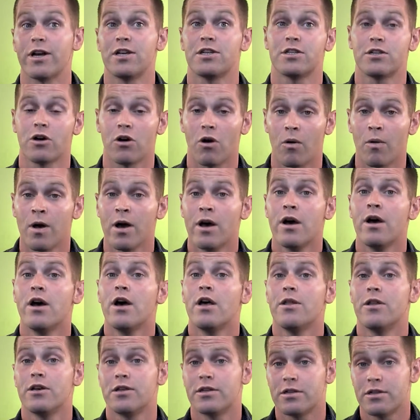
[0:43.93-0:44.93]
So
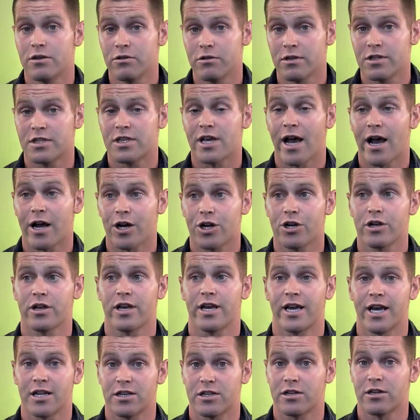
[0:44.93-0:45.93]
the students actually
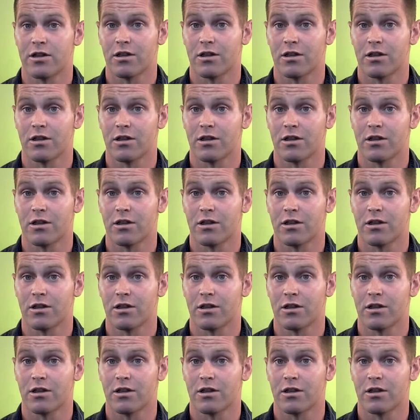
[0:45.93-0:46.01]
get to